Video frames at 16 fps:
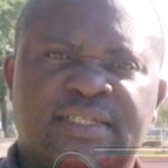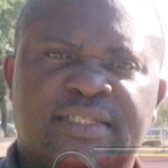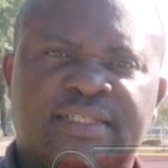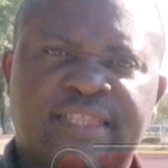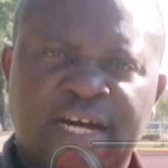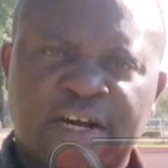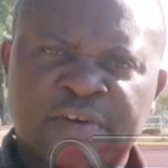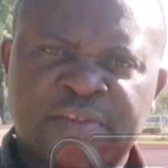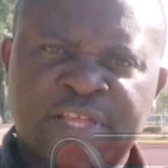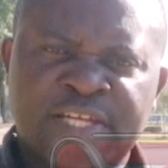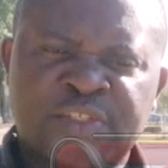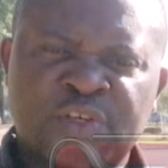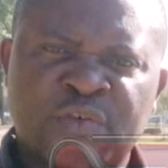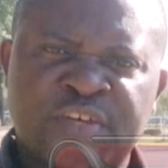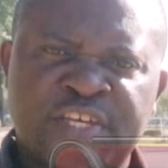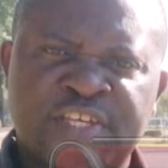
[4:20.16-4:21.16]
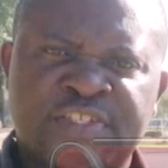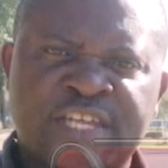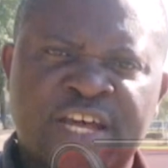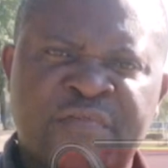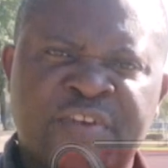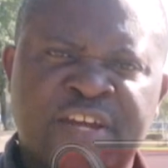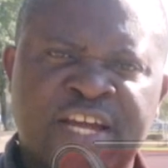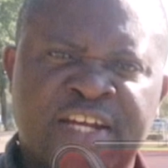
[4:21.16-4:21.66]
Thousands of East
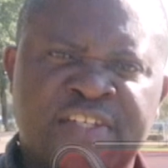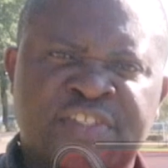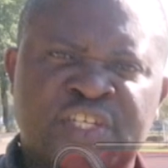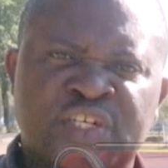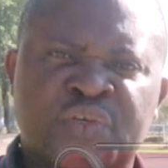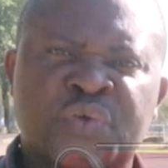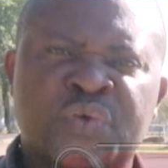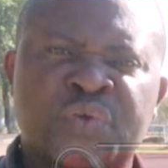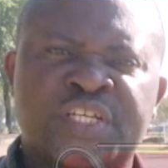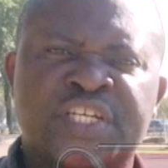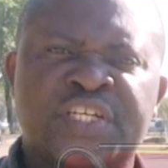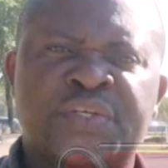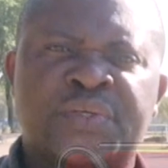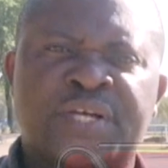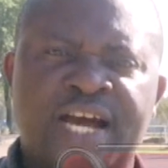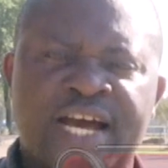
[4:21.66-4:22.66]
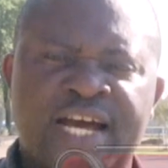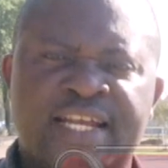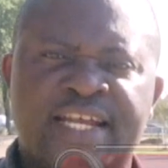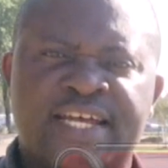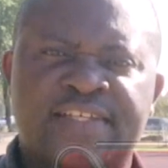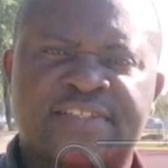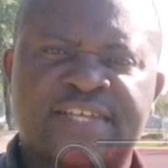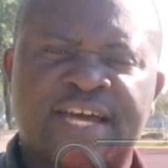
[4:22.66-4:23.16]
Africans, including
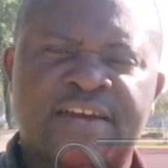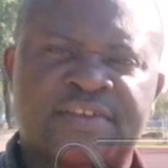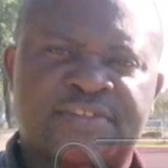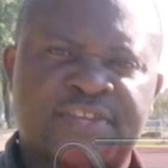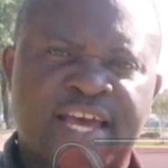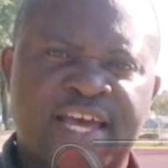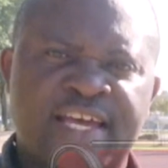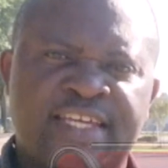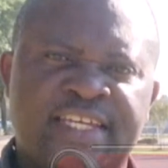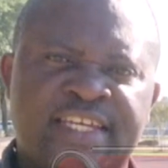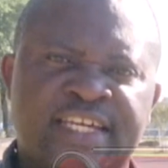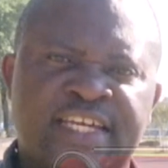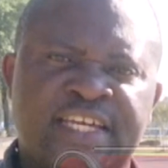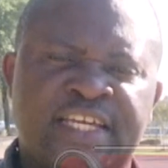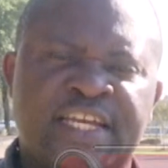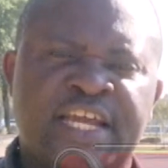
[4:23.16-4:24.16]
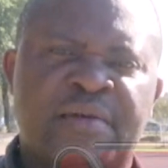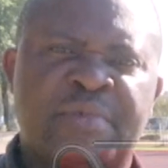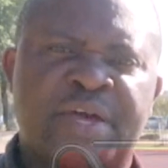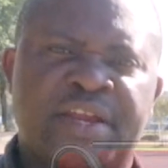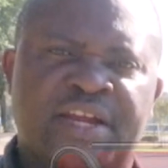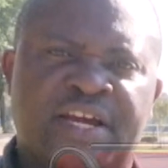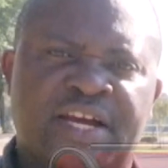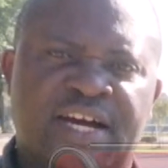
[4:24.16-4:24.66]
Ugandans, are residing in
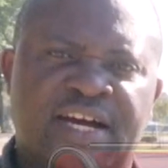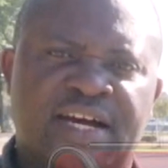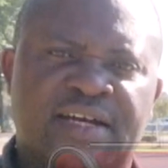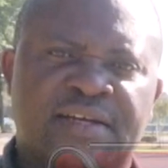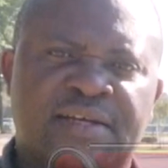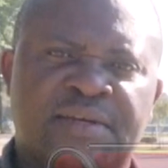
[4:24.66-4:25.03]
America.